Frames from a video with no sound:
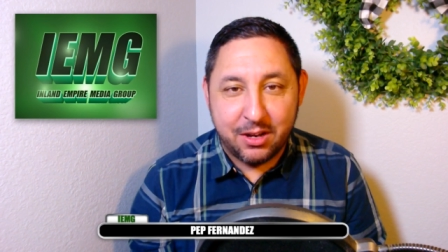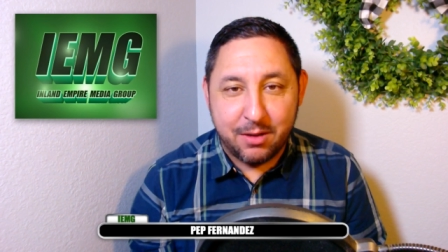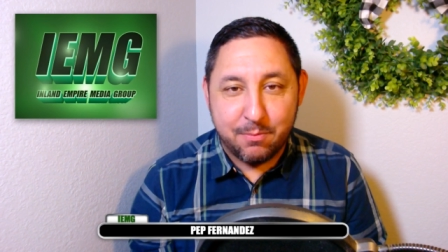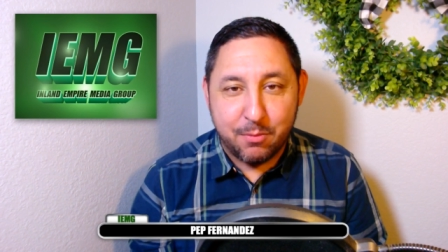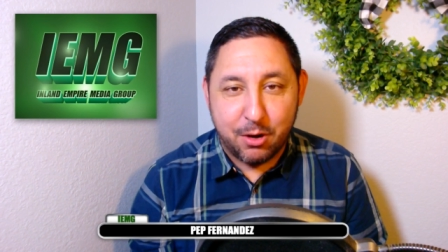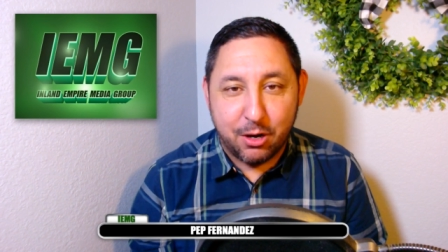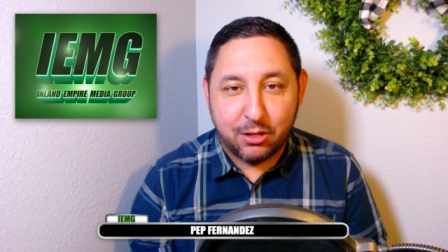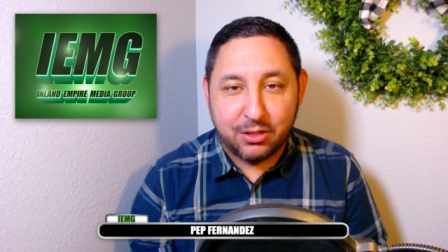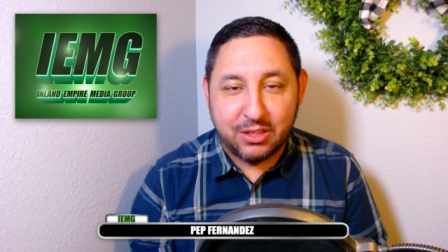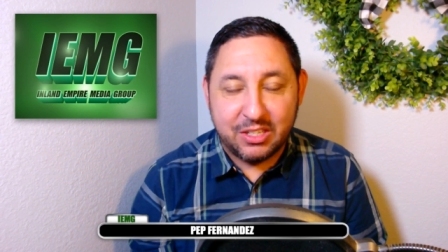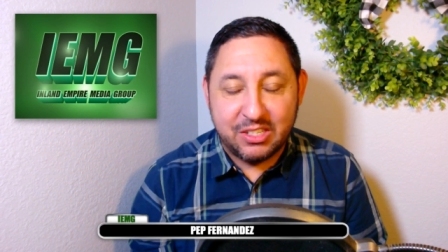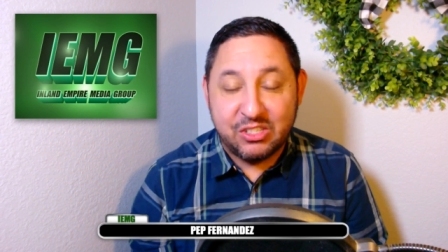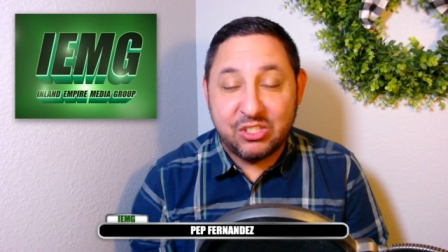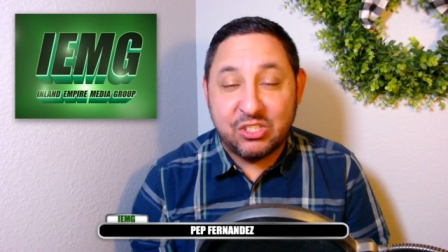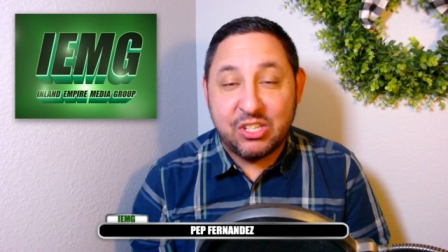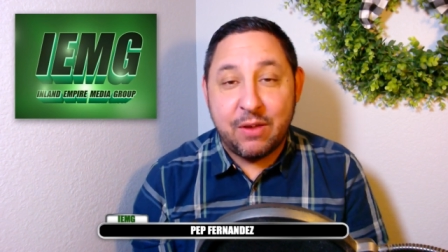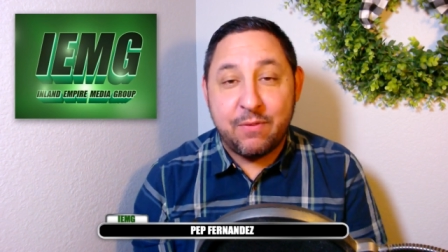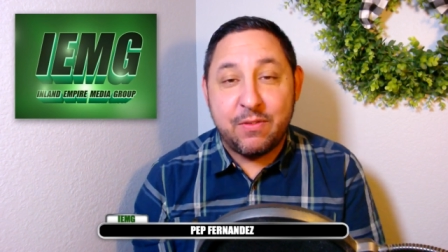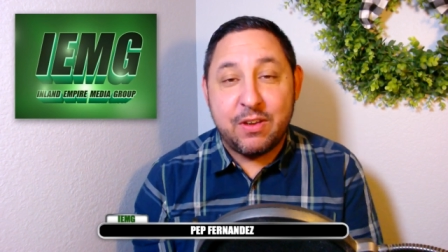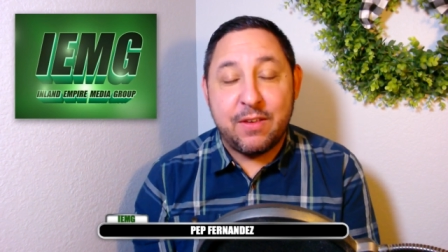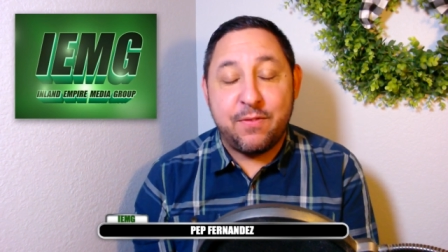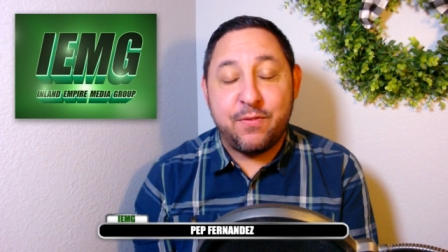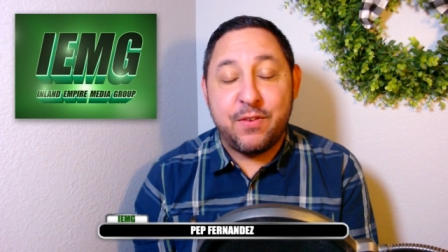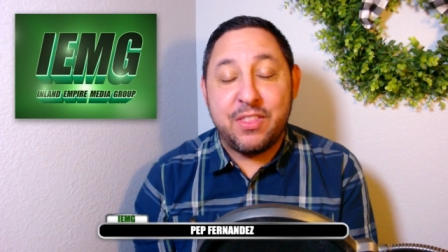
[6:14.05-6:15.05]
to mark the
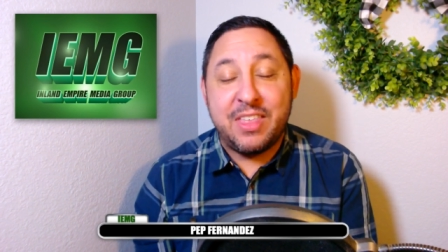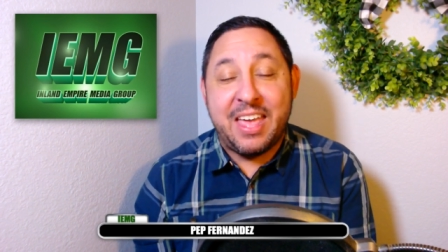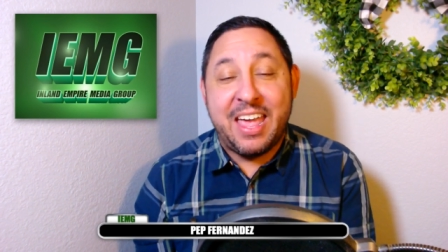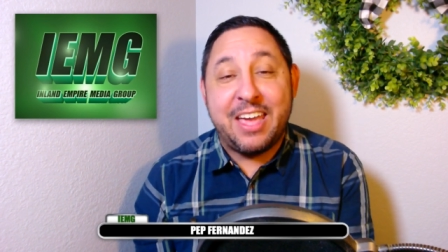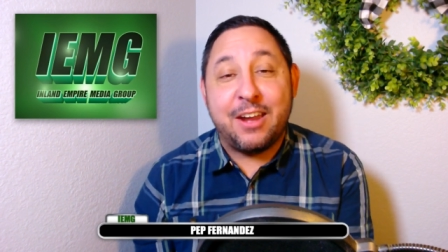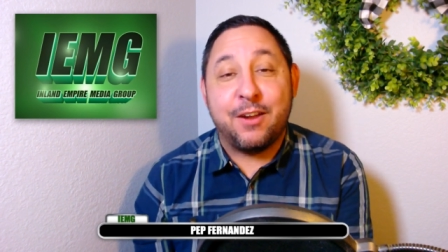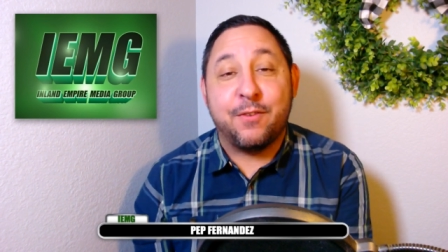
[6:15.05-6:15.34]
75th